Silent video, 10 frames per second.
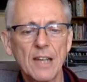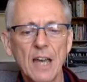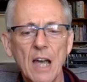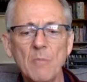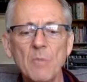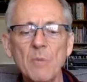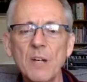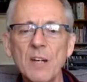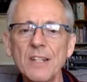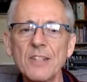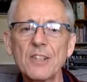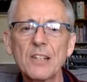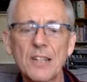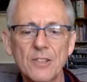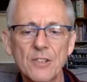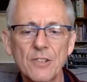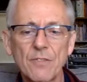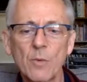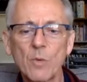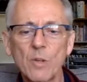I'm reminded to listen
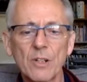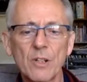for what